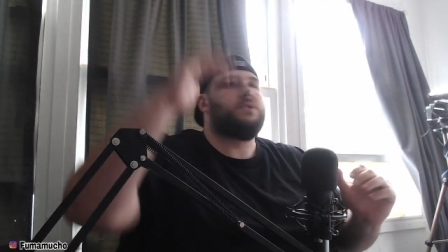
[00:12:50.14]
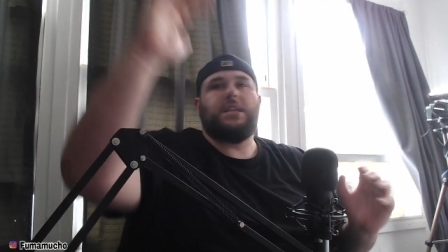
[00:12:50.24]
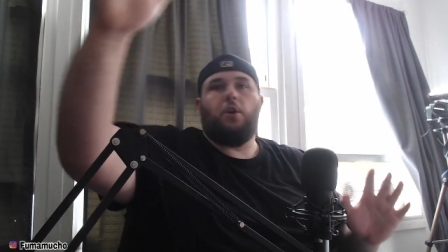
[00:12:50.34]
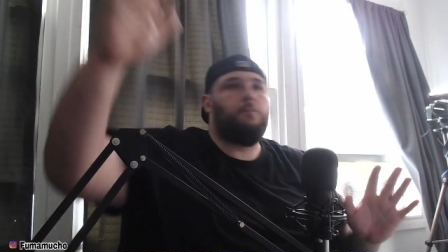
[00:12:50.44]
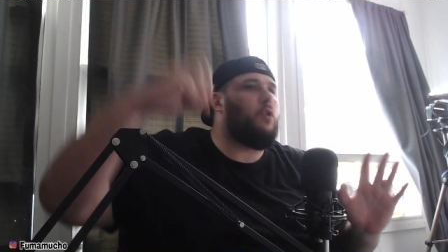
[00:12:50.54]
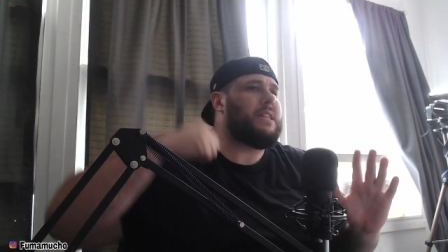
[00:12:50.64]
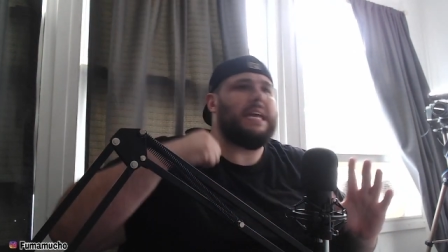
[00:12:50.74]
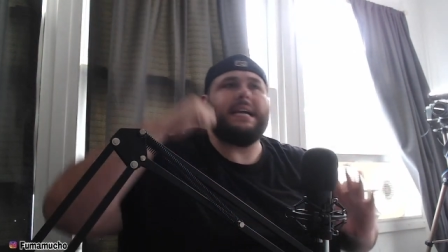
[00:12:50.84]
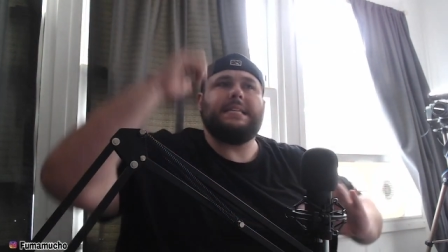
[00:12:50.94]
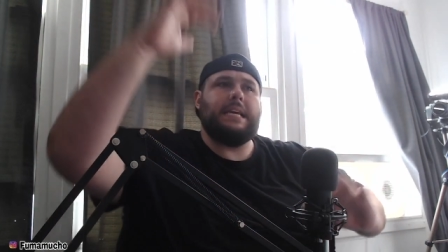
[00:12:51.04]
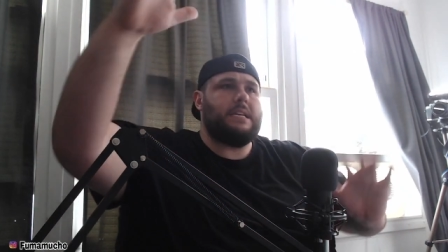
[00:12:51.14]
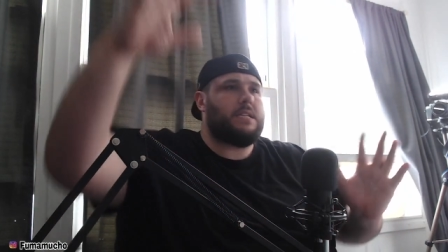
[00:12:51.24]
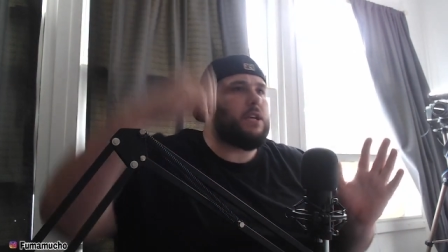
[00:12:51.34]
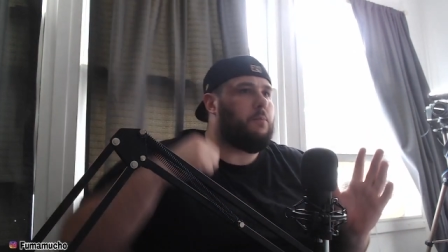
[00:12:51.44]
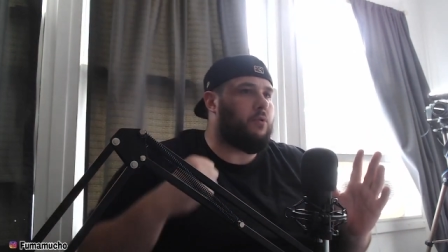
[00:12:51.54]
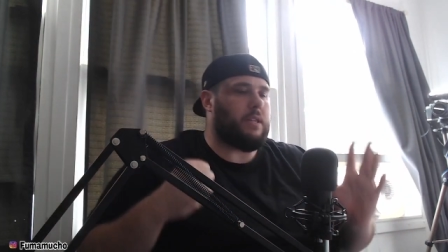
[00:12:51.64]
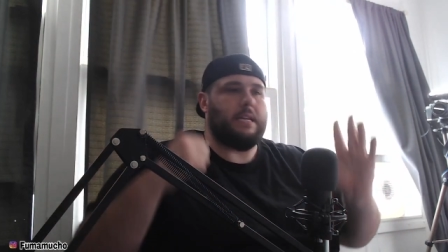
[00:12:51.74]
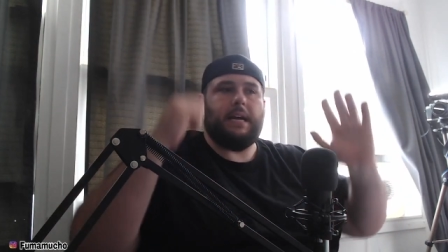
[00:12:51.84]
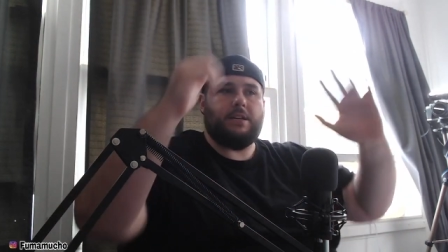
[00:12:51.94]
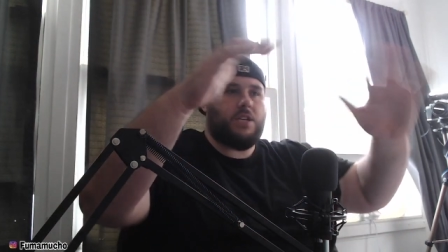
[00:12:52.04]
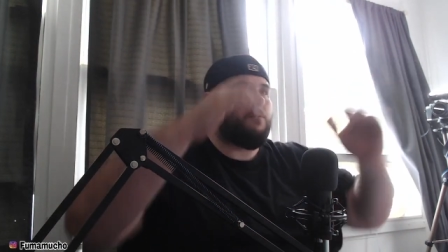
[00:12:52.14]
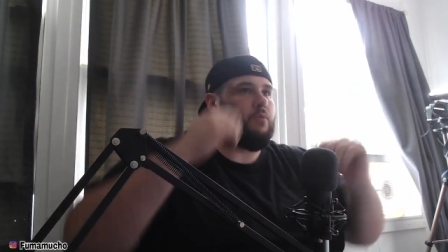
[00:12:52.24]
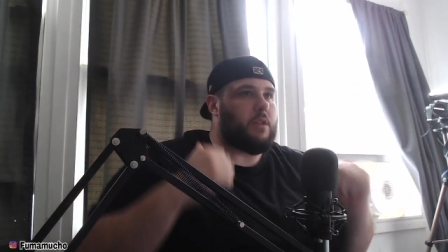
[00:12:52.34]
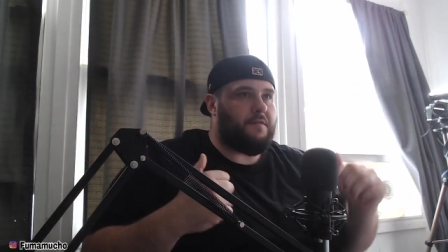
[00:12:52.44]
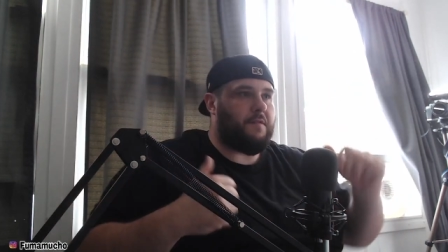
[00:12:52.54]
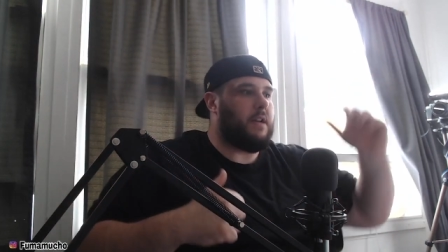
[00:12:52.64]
Still brought the ideas, still brought the knowledge, still brought the fun.